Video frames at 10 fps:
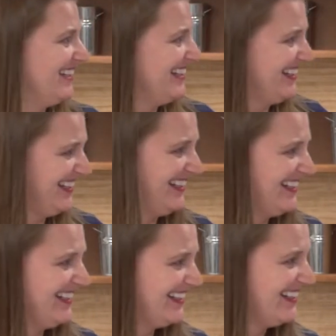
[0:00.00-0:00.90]

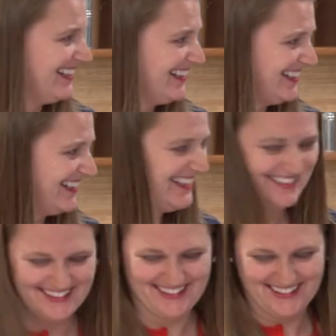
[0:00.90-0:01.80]

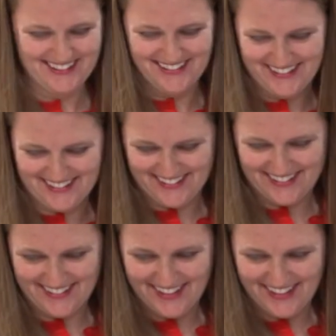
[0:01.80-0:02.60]
(silent)